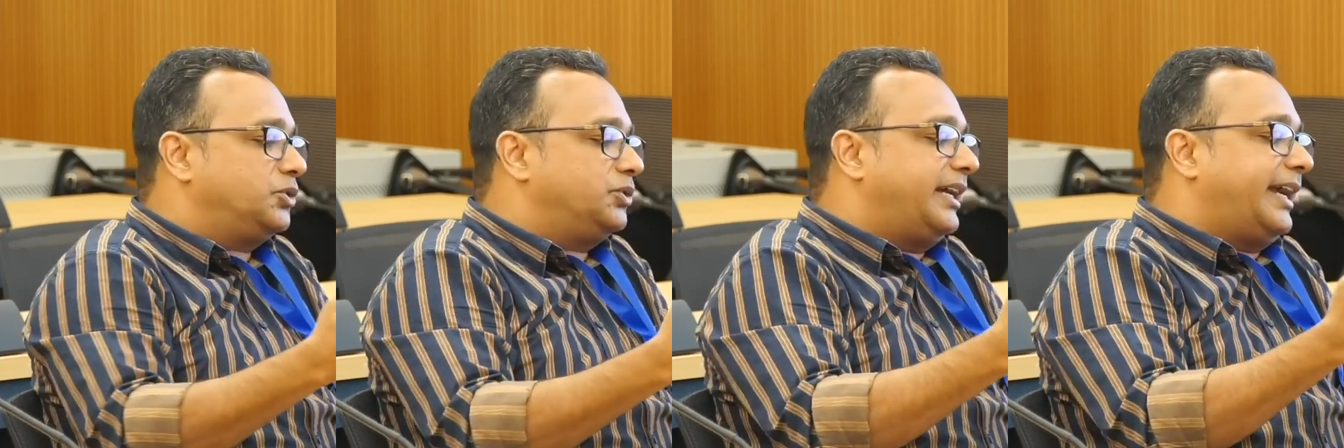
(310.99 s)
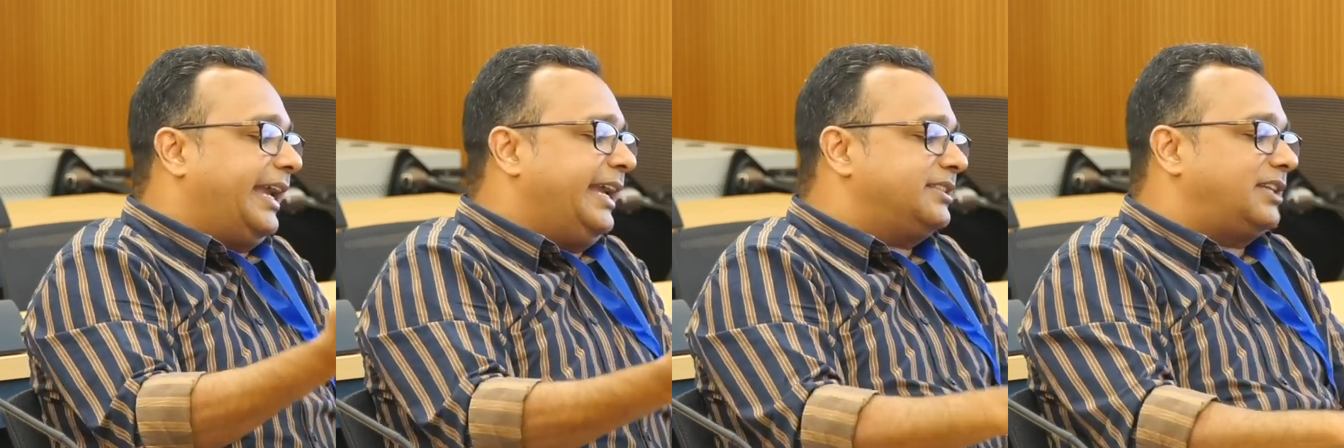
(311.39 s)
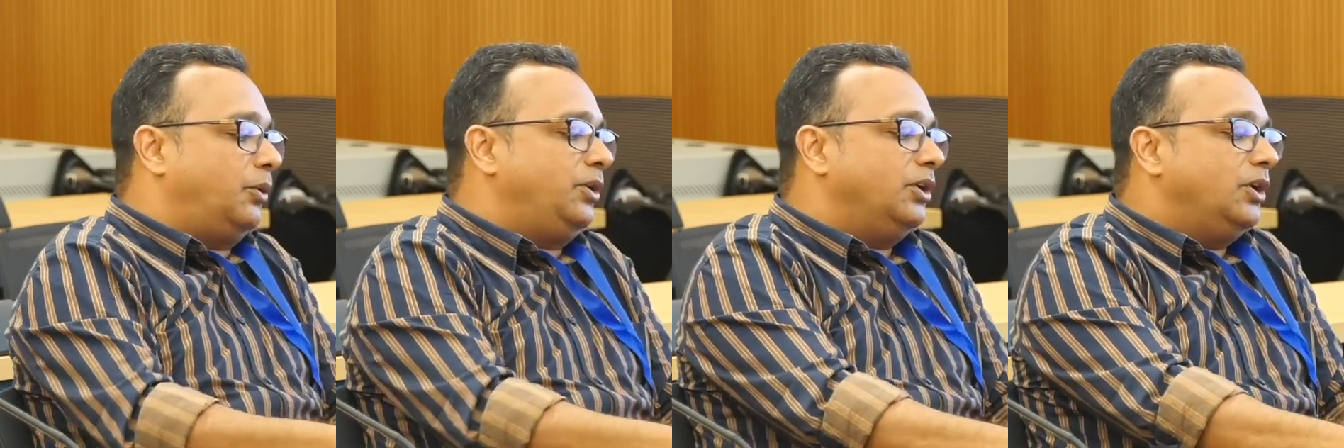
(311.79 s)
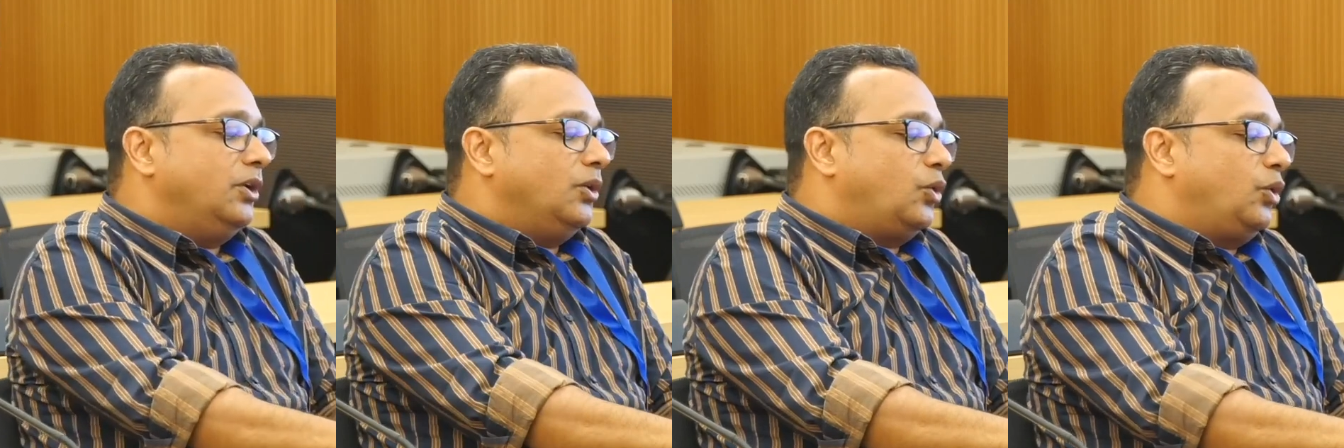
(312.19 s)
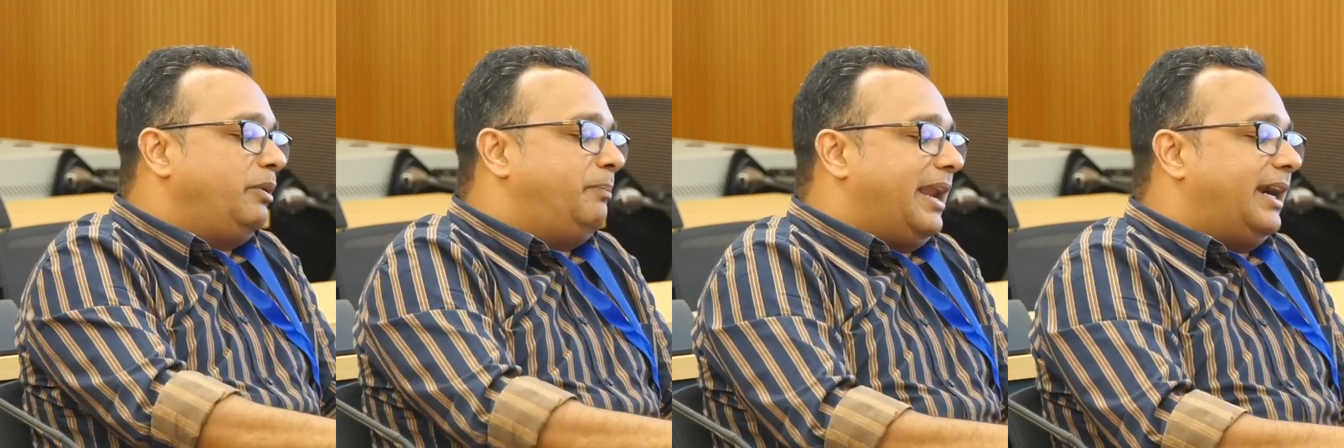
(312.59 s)
So the k sound could
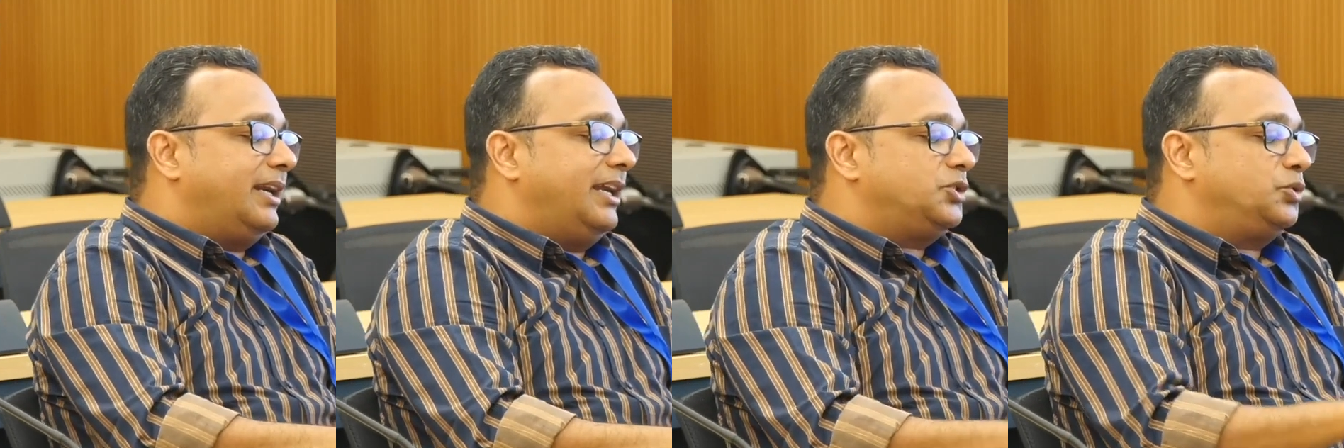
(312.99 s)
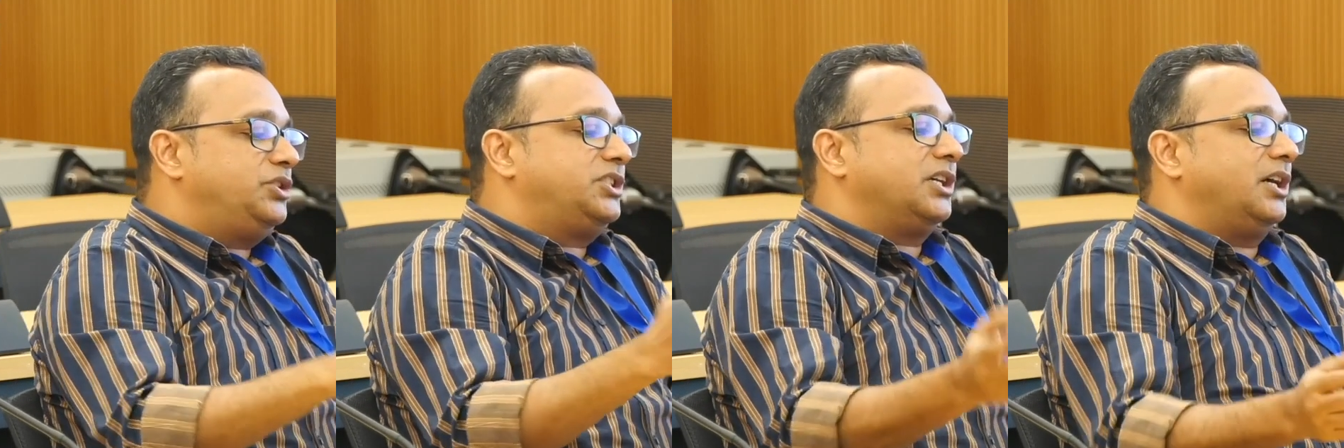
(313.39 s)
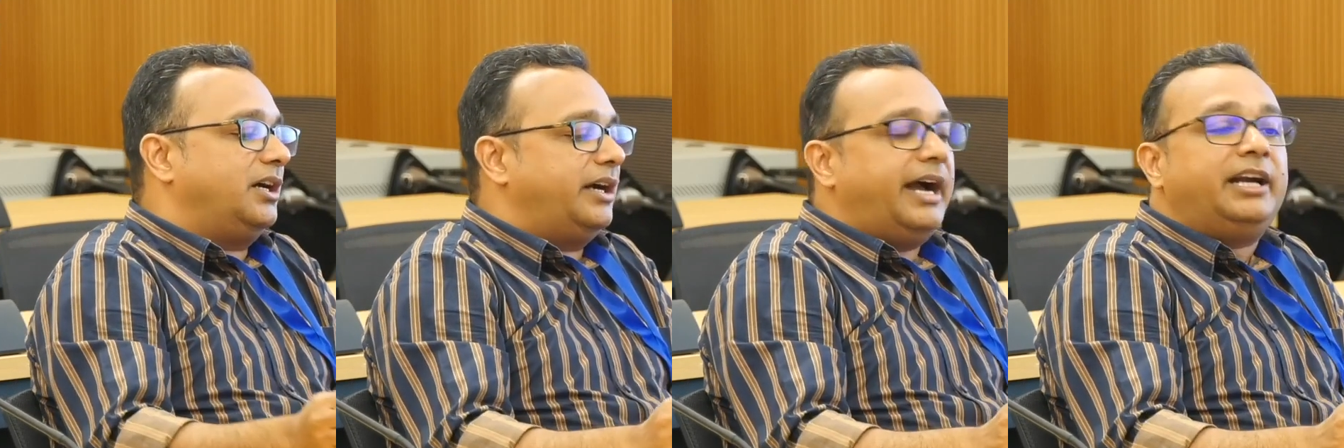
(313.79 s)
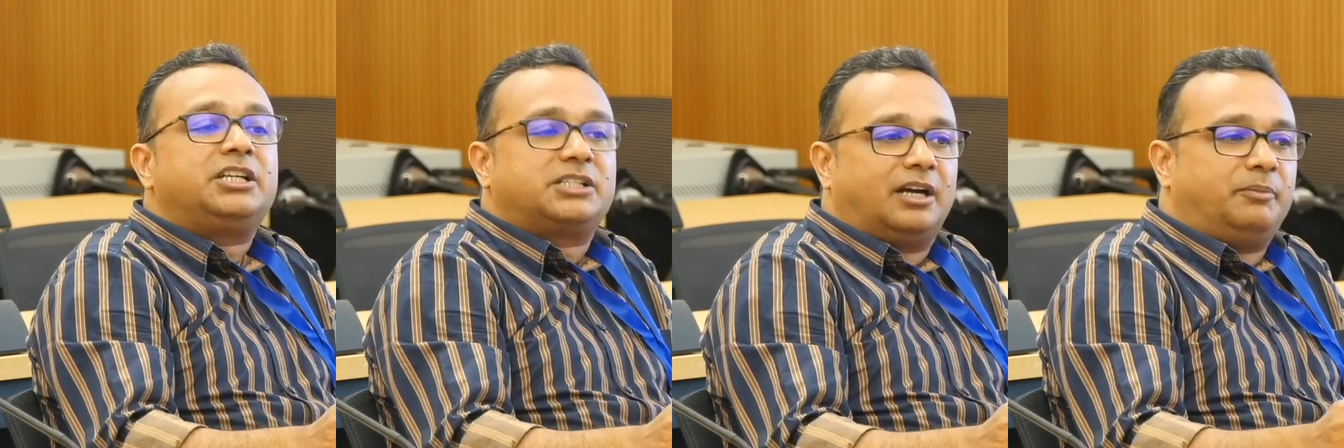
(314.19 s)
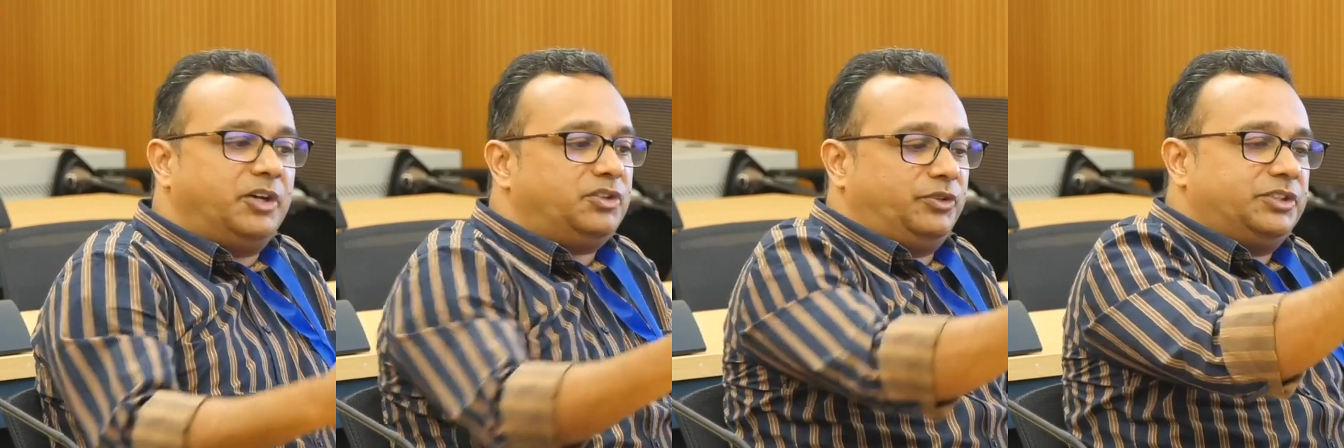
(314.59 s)
be palatalized to cha and sha
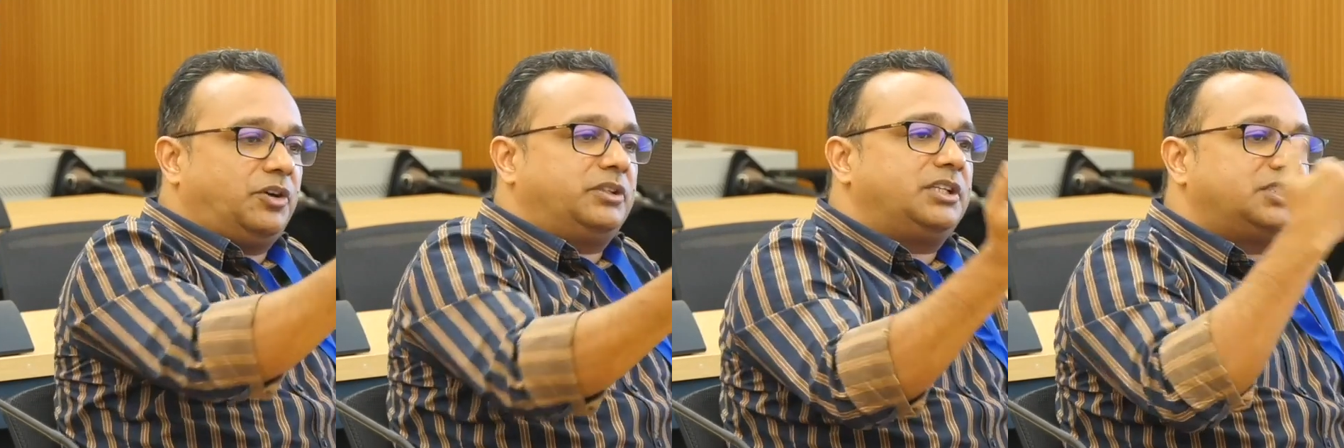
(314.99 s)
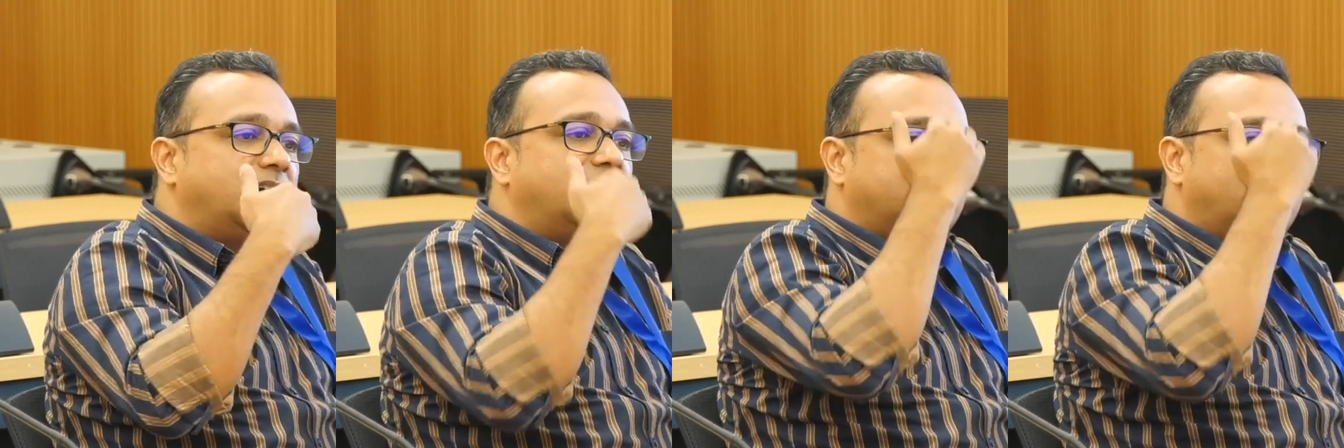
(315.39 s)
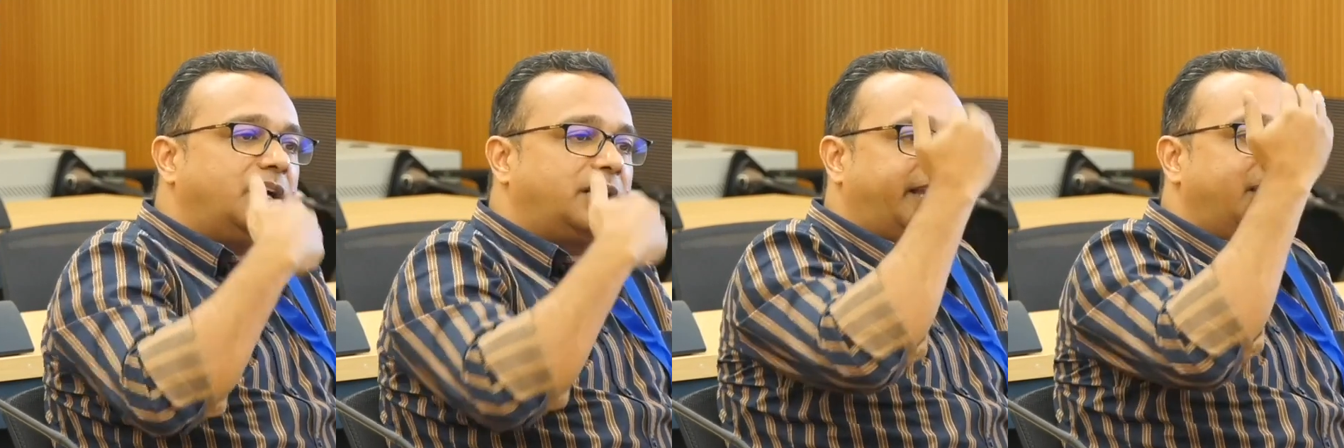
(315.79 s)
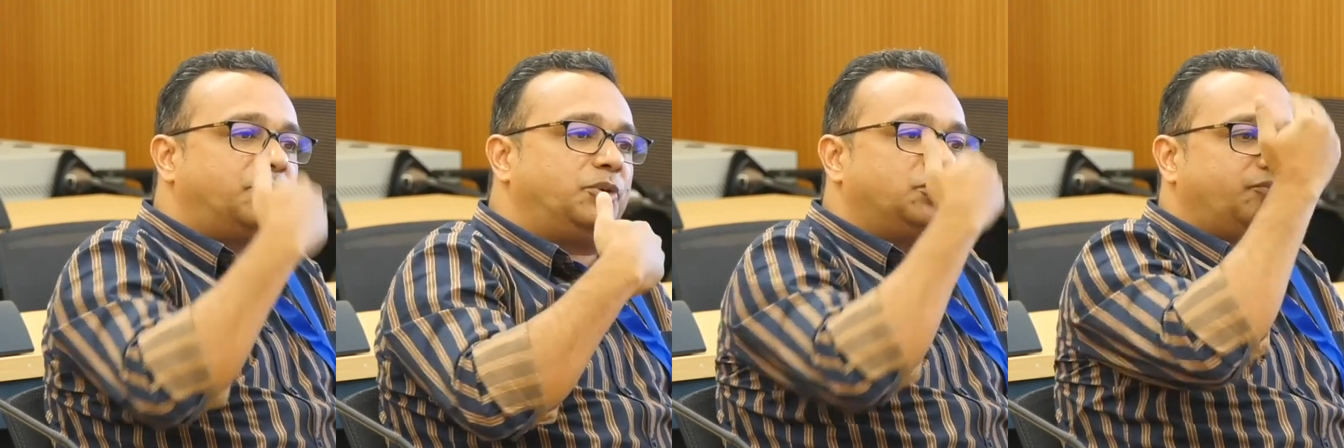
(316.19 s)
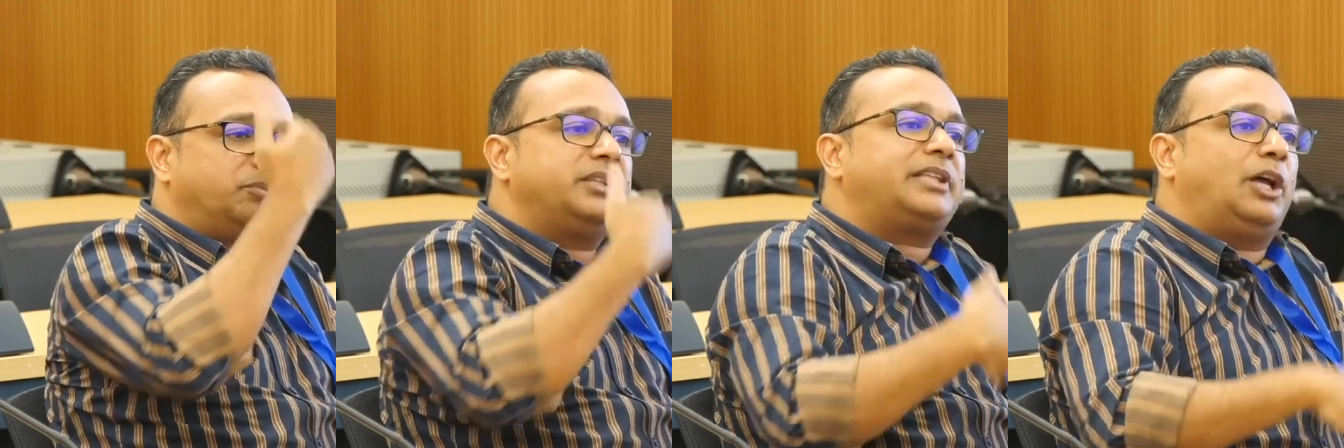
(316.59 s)
because we saw the cha sha are again produced
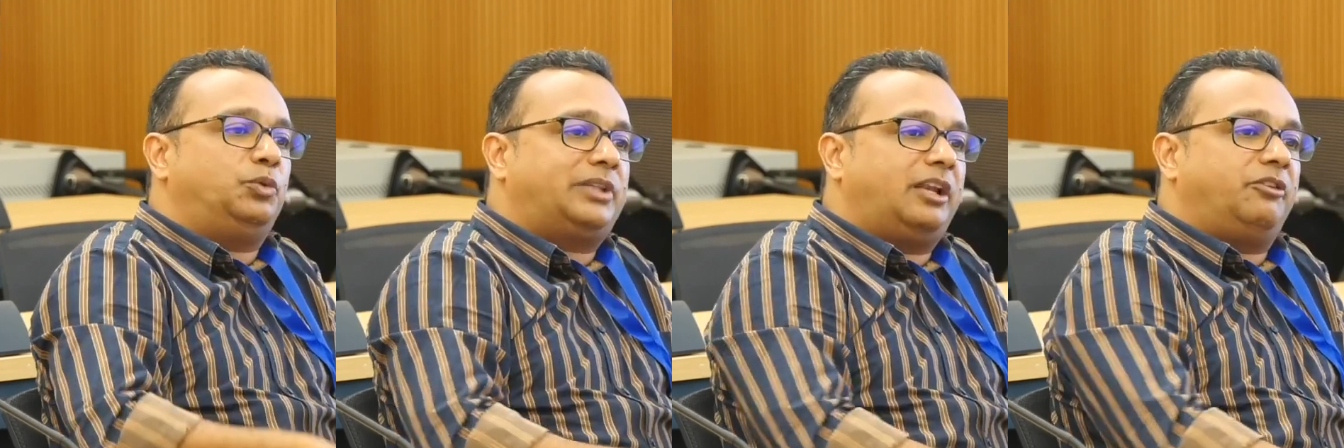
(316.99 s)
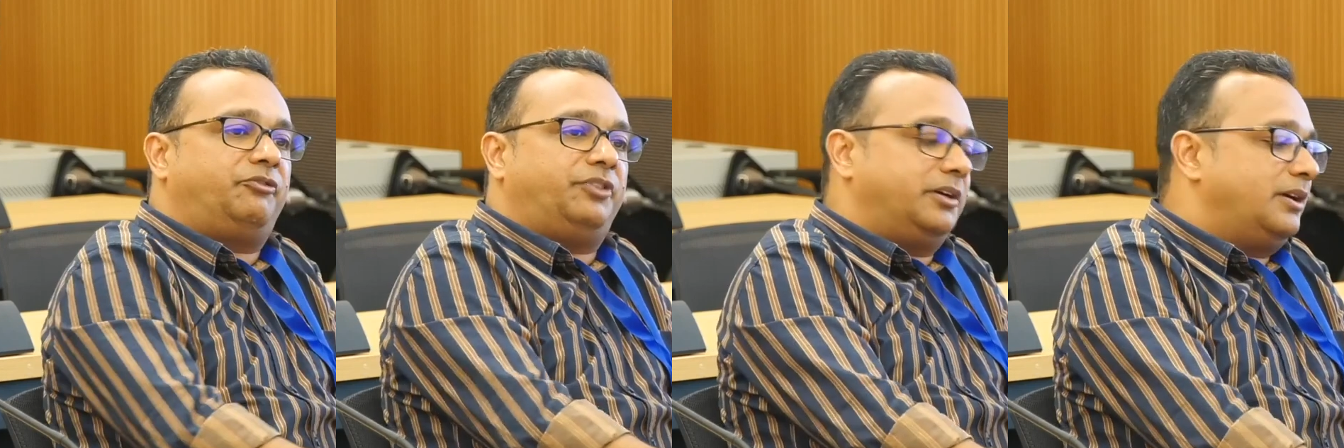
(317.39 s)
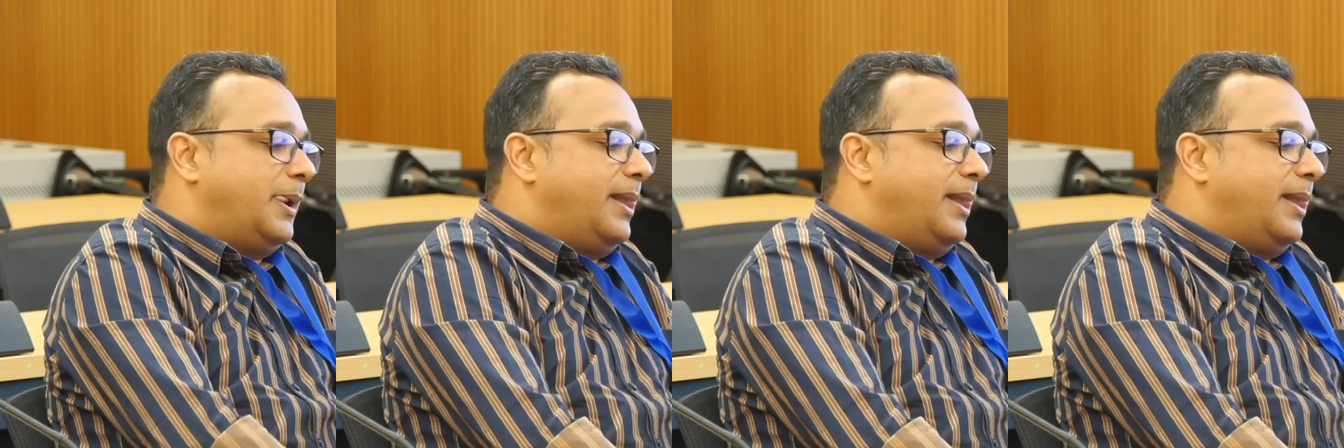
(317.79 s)
from the talu, talavya